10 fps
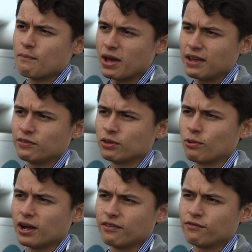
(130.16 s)
paving the
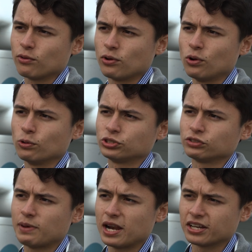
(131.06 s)
way for the launch
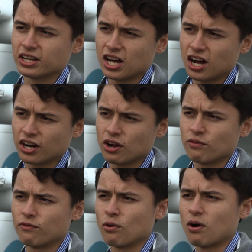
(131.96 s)
of Pelican Cargo
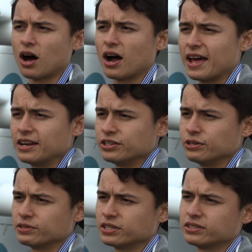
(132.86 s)
for our end
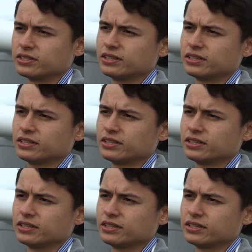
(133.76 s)
users.